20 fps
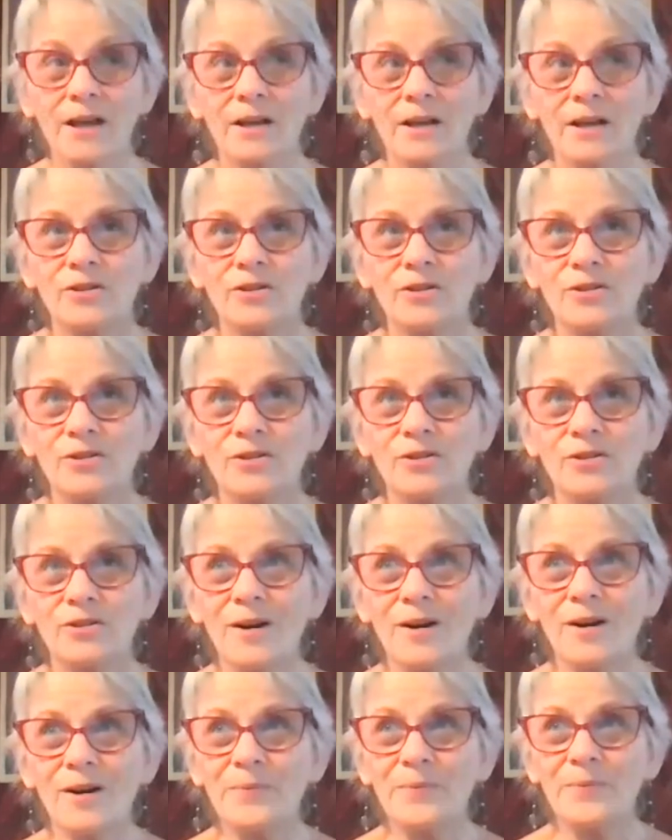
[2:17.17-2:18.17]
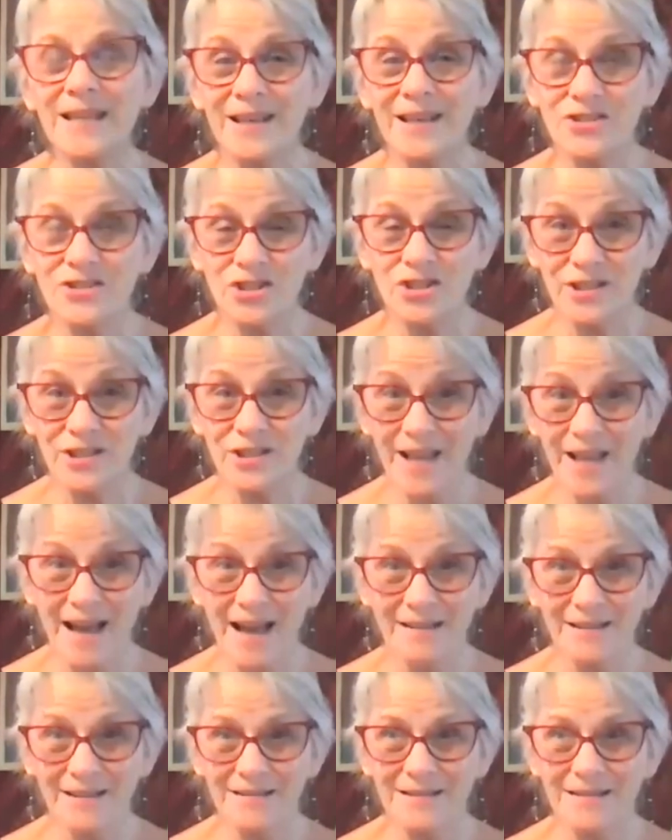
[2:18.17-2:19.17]
your
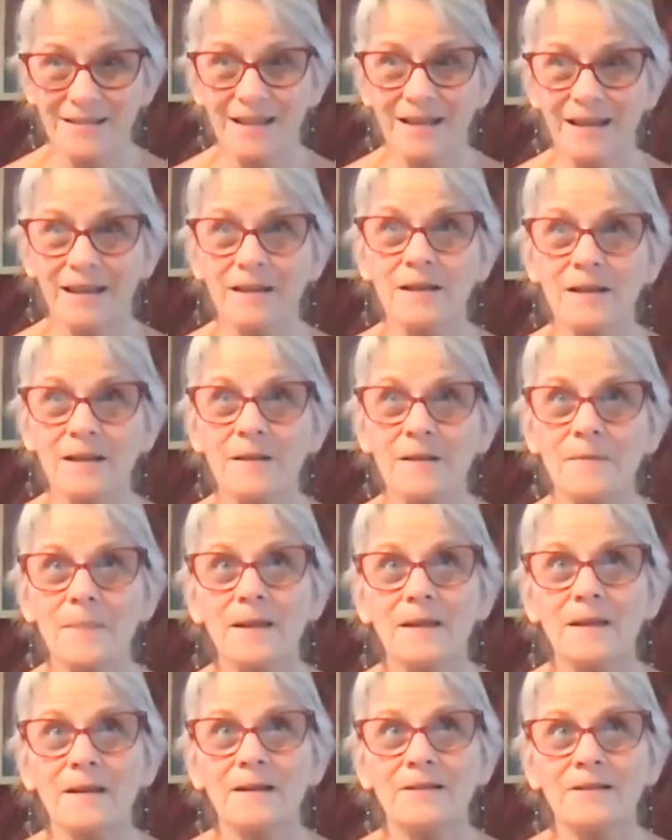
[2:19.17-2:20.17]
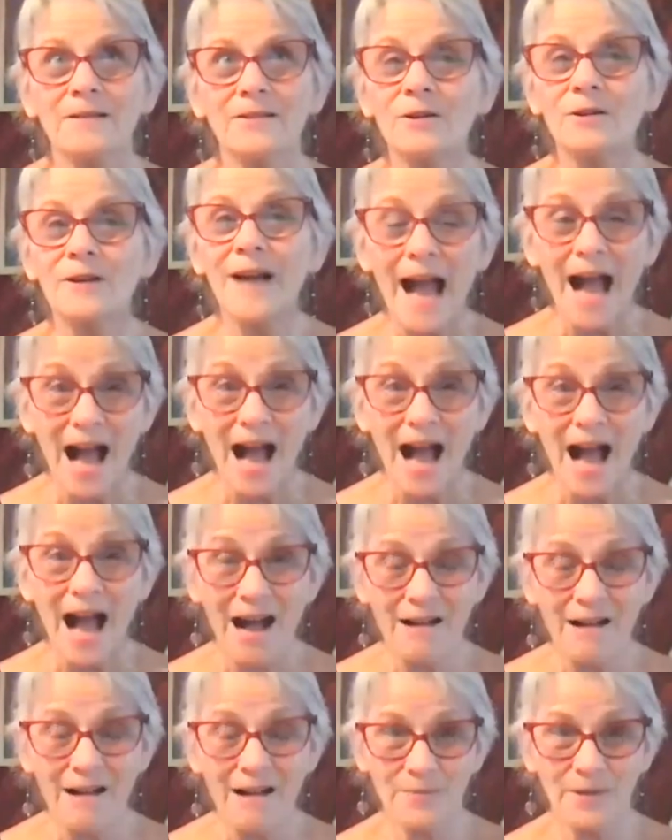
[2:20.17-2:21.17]
potentiality, your
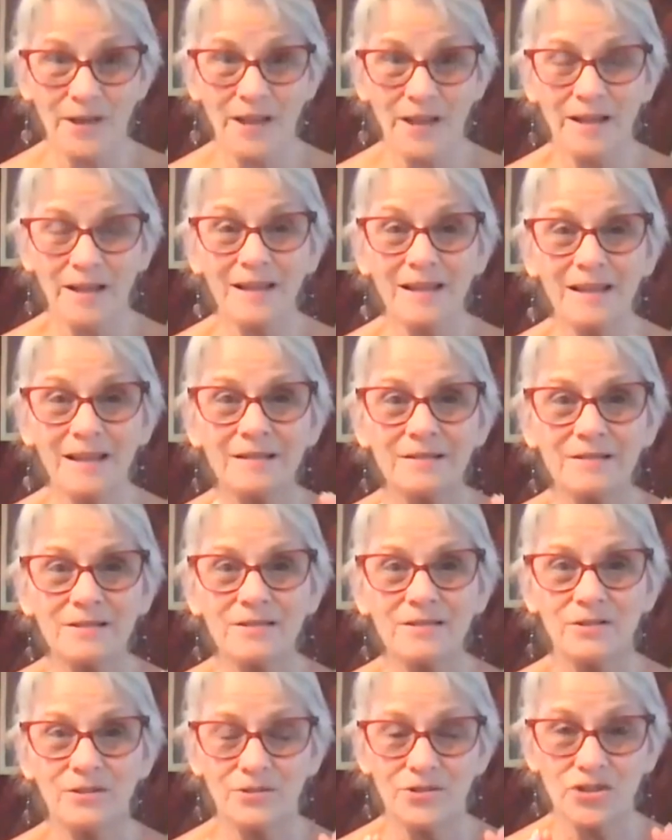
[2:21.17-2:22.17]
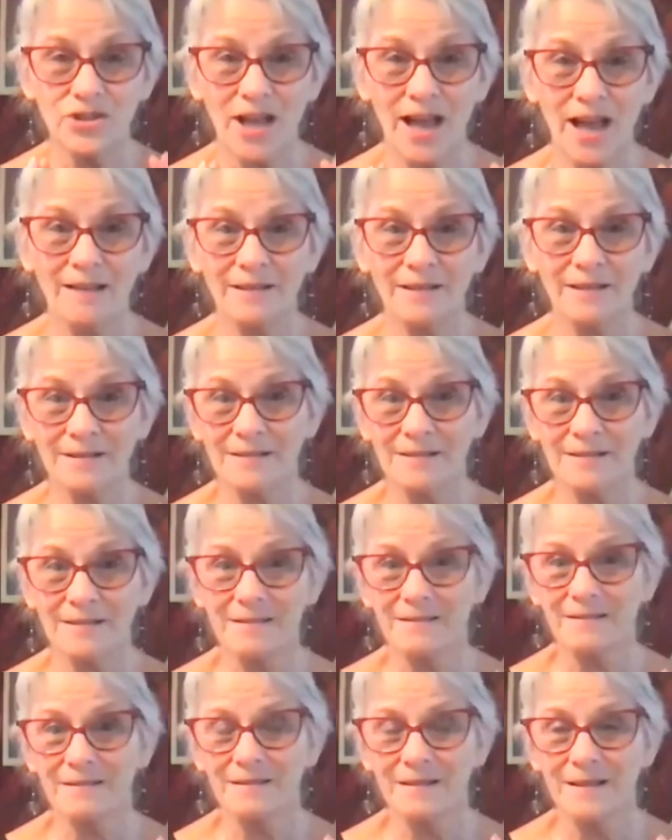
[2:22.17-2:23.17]
alchemy into your chalice.
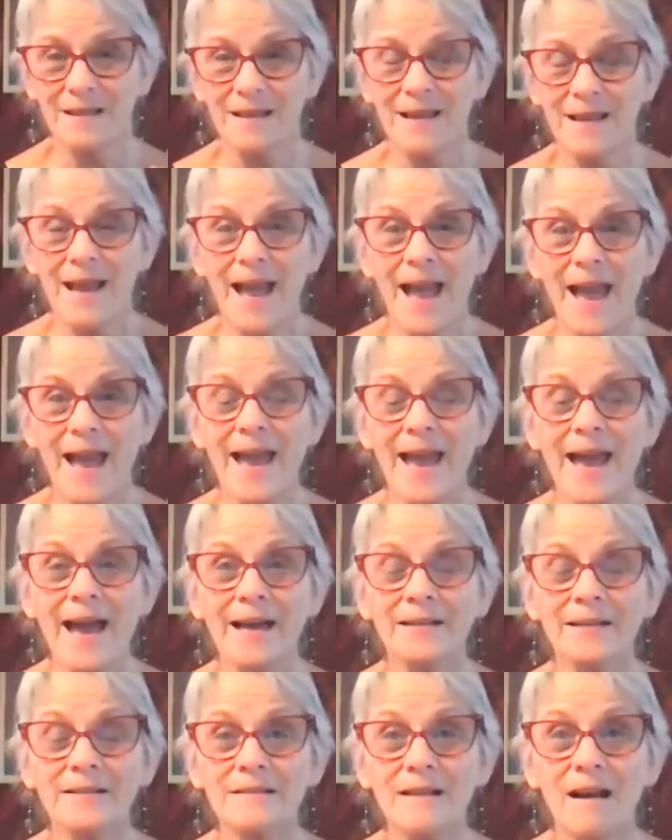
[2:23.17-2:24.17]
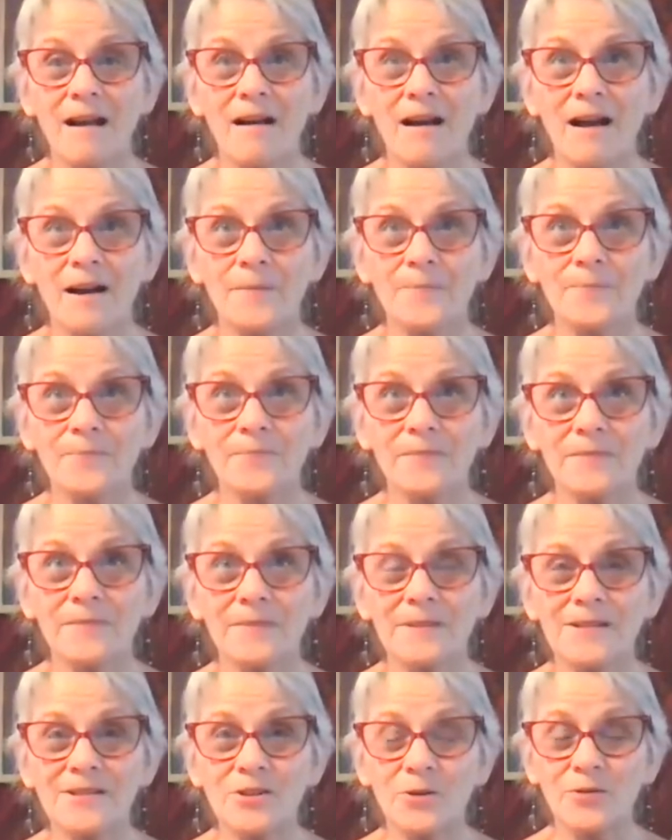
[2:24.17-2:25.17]
And um,
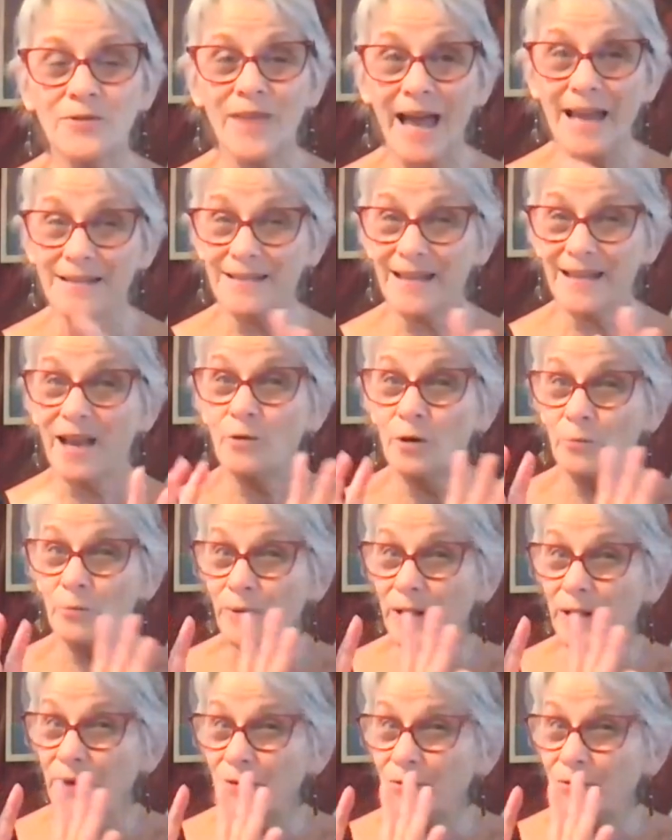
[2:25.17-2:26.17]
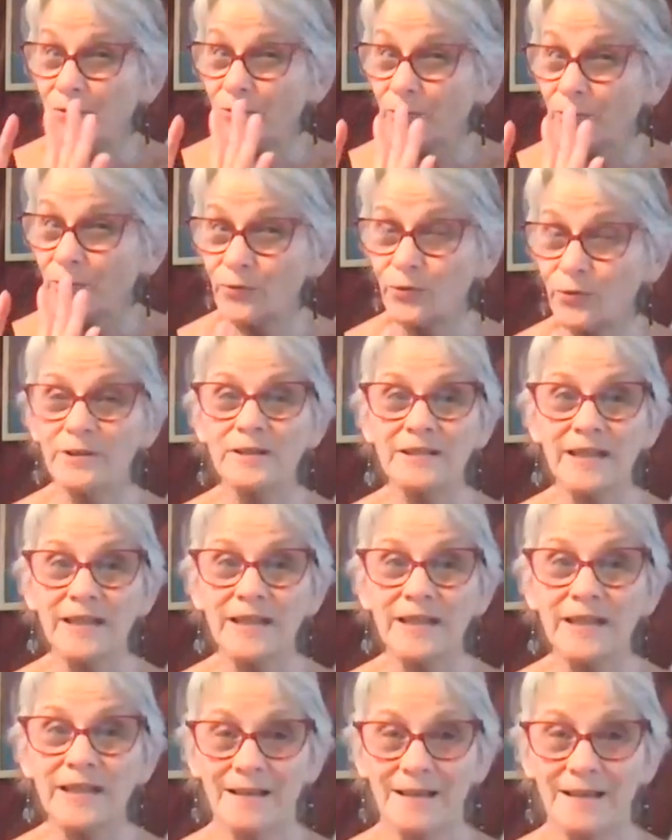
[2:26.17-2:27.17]
so that day will be fully
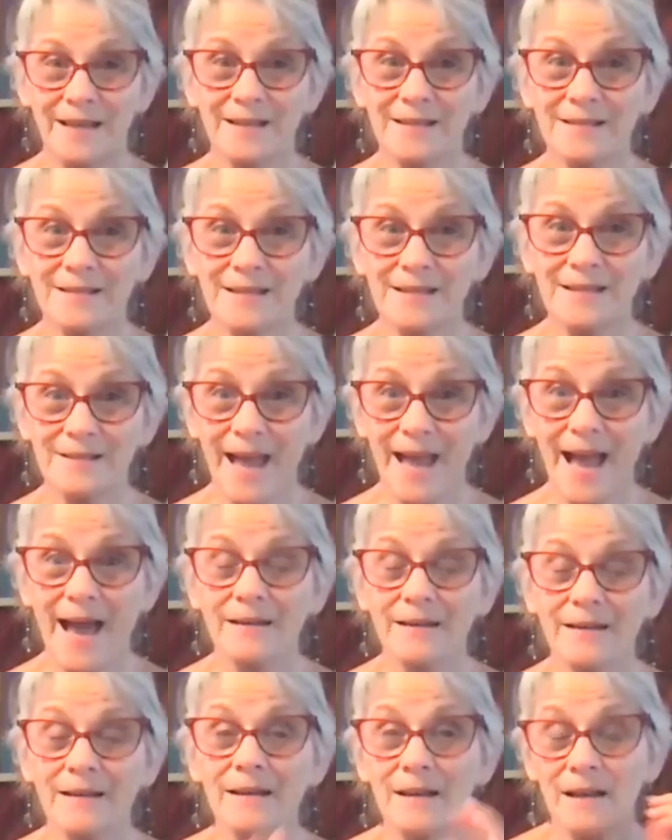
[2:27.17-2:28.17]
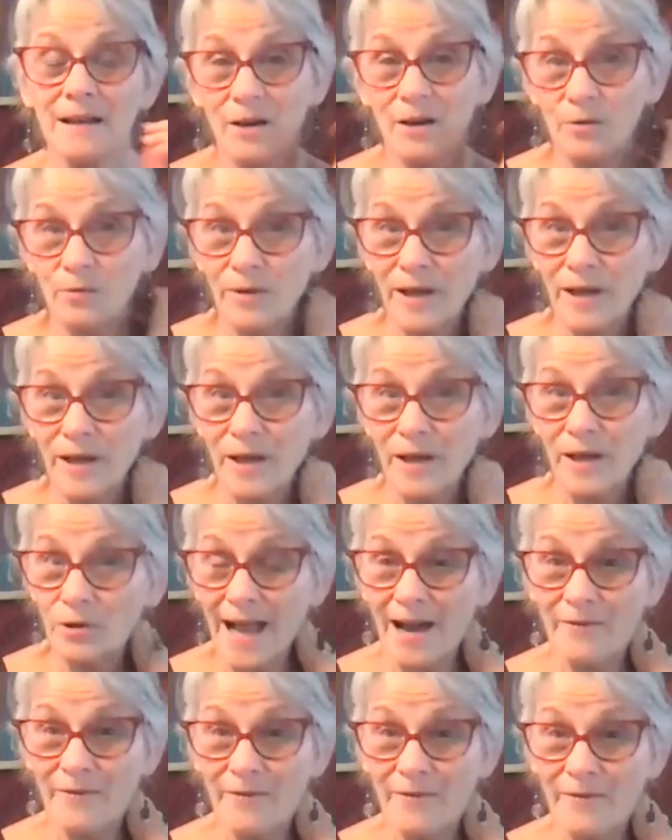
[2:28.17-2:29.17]
dedicated to that. We will
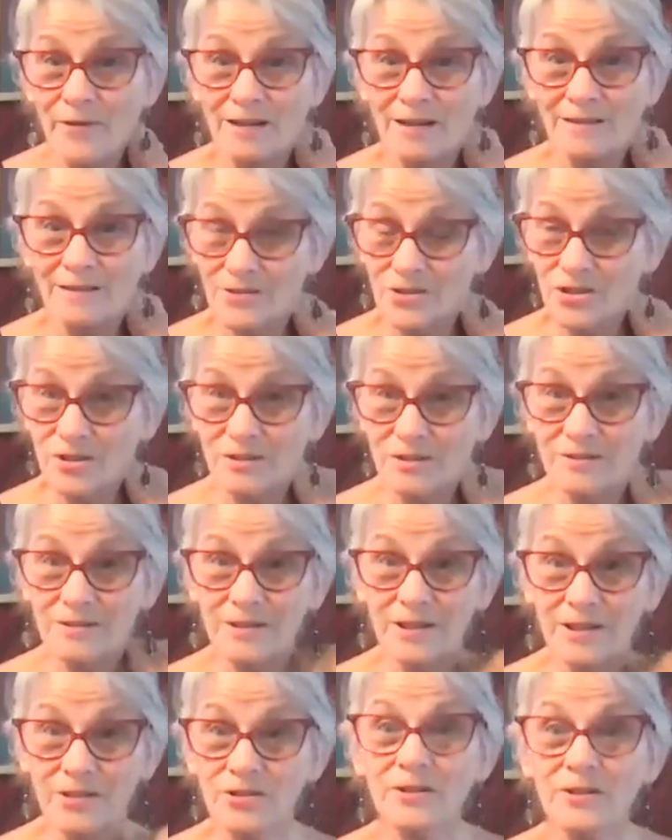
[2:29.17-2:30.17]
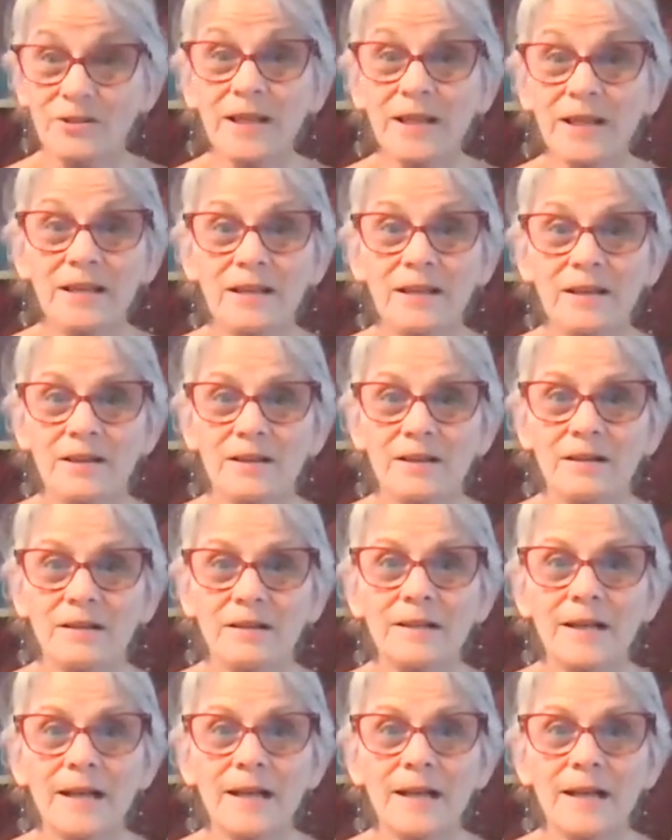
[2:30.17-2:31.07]
have our lunch and dinner here.